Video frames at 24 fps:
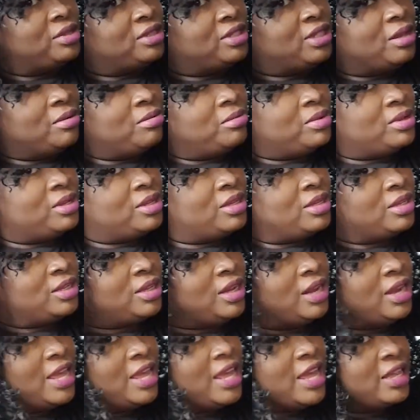some
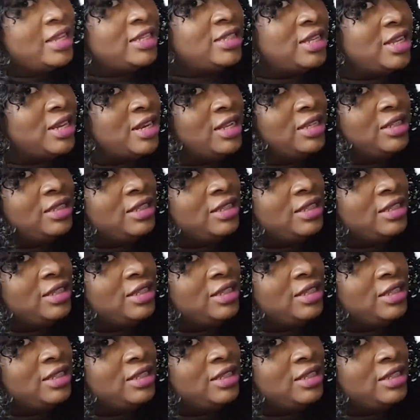layers in it